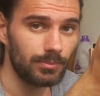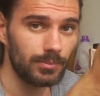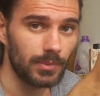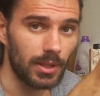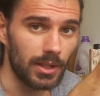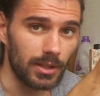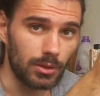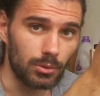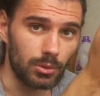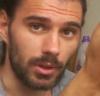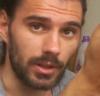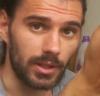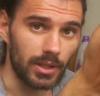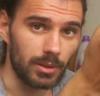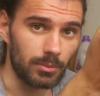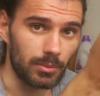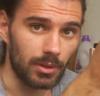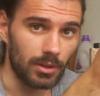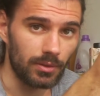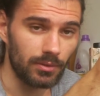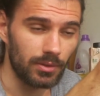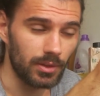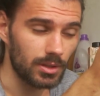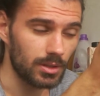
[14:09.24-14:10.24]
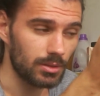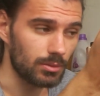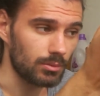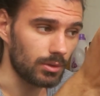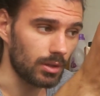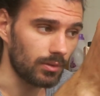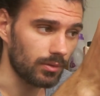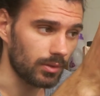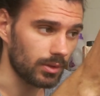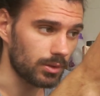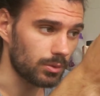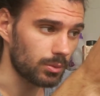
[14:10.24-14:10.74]
a trading month has
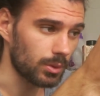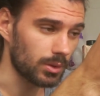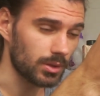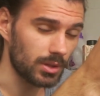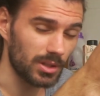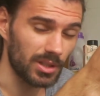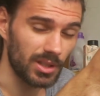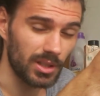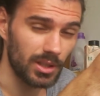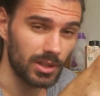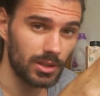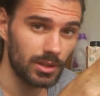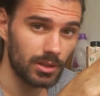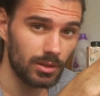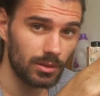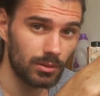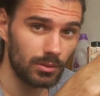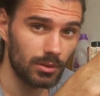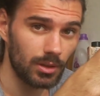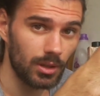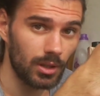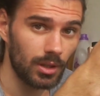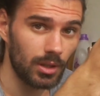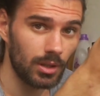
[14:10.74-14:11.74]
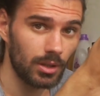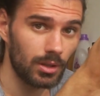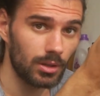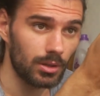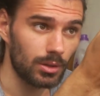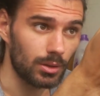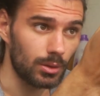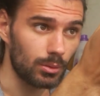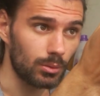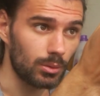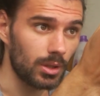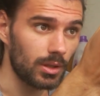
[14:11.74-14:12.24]
roughly 20 days.
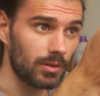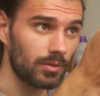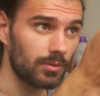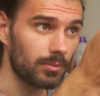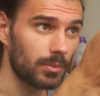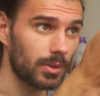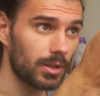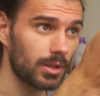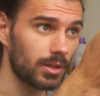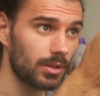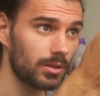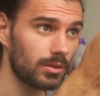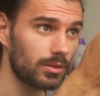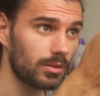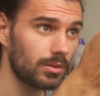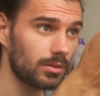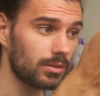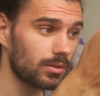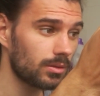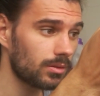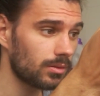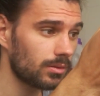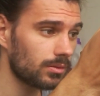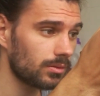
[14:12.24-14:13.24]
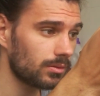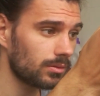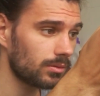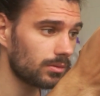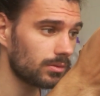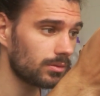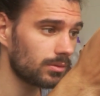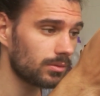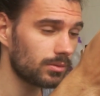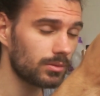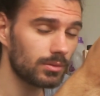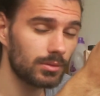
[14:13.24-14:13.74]
You would have made
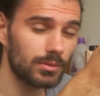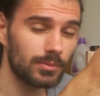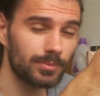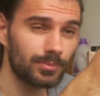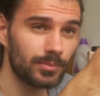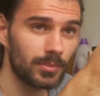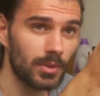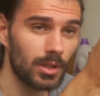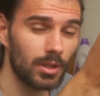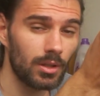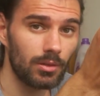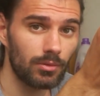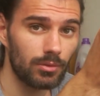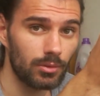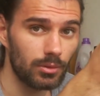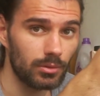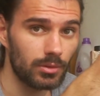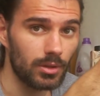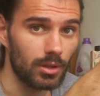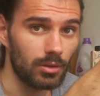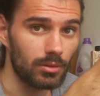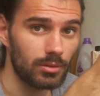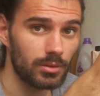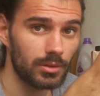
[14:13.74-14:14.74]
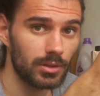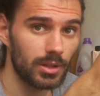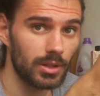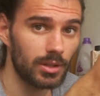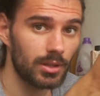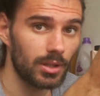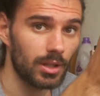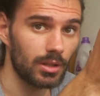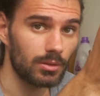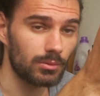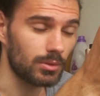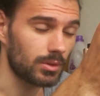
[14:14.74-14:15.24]

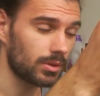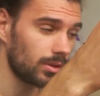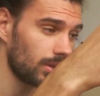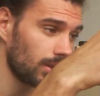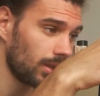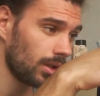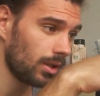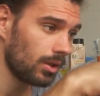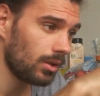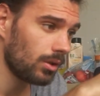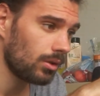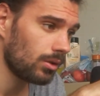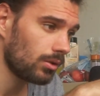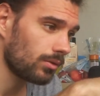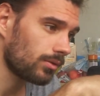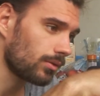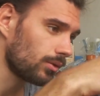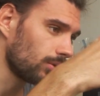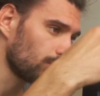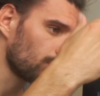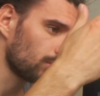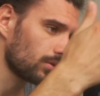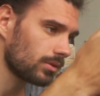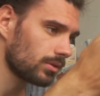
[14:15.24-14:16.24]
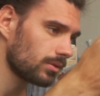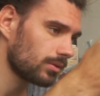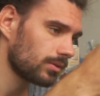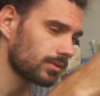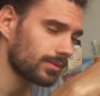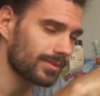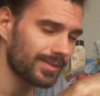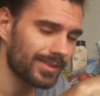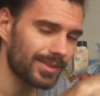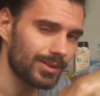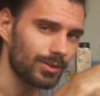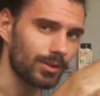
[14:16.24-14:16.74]
4,800. Of course,
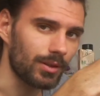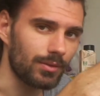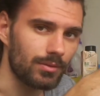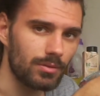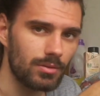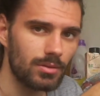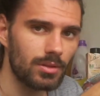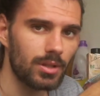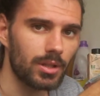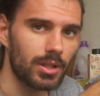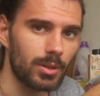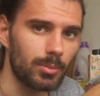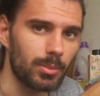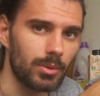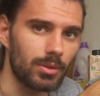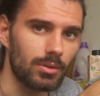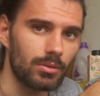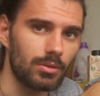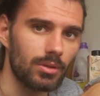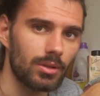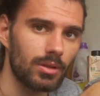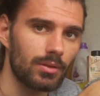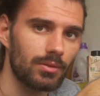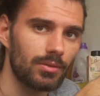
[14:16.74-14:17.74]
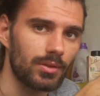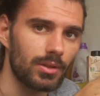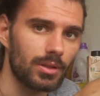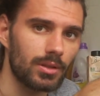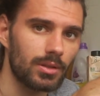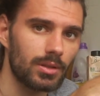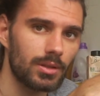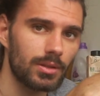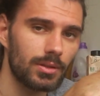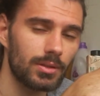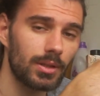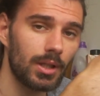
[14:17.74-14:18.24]
you have to sleep and do other
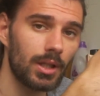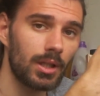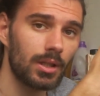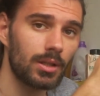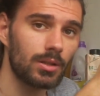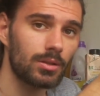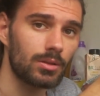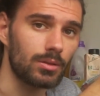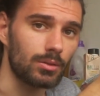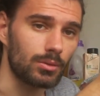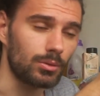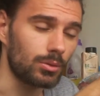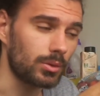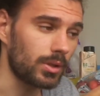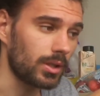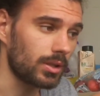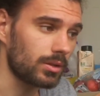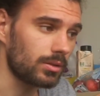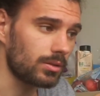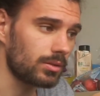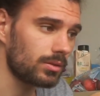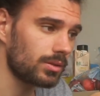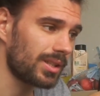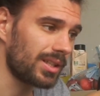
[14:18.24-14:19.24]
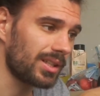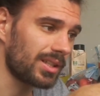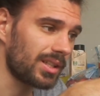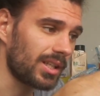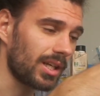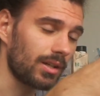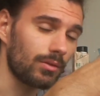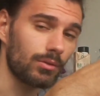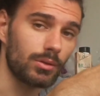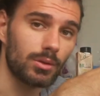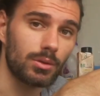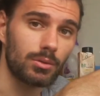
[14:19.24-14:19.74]
things, so you can't take
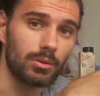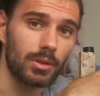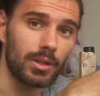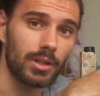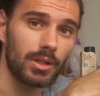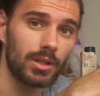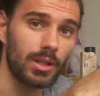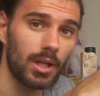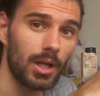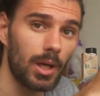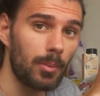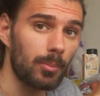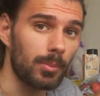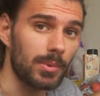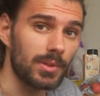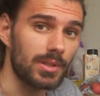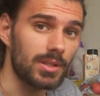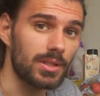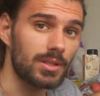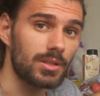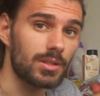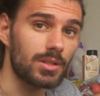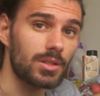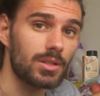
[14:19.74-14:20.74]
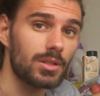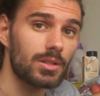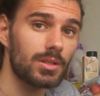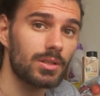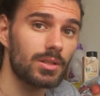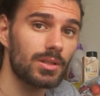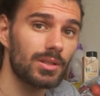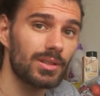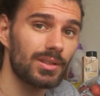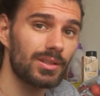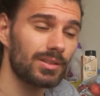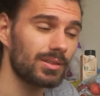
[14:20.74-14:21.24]
every trade. But this is just
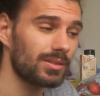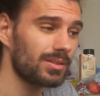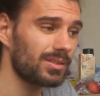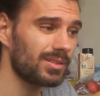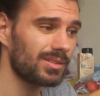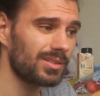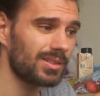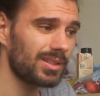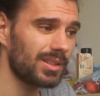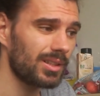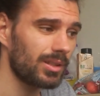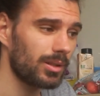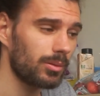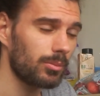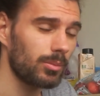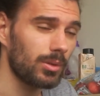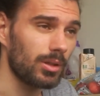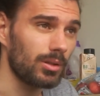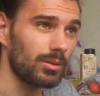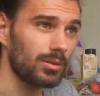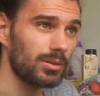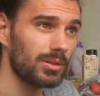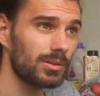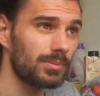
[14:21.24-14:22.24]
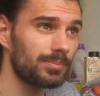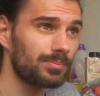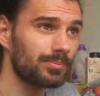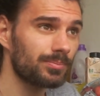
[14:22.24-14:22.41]
about,